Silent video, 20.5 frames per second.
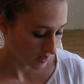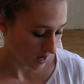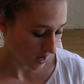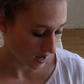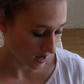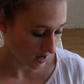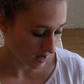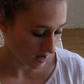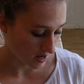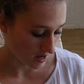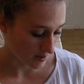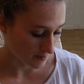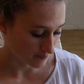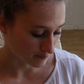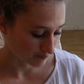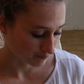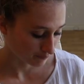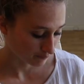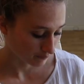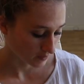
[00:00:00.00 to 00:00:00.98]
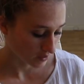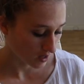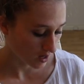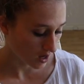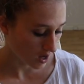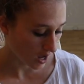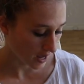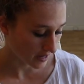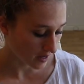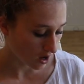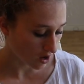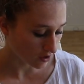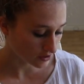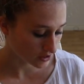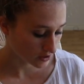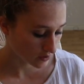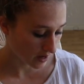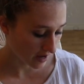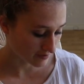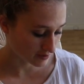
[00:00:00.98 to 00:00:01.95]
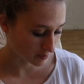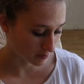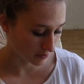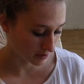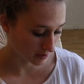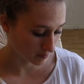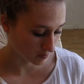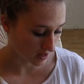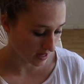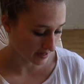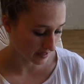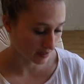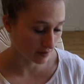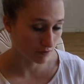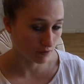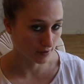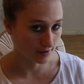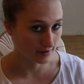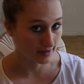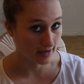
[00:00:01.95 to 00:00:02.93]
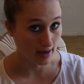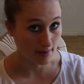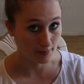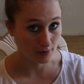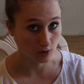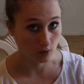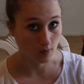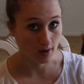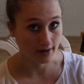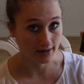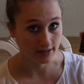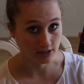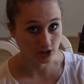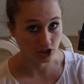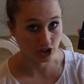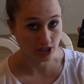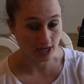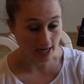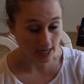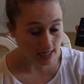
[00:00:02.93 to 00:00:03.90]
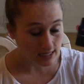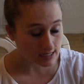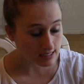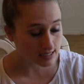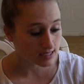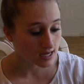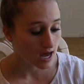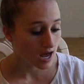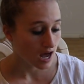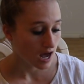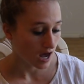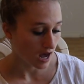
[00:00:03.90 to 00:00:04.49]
I also have to put a plug in for Capital One and Chase.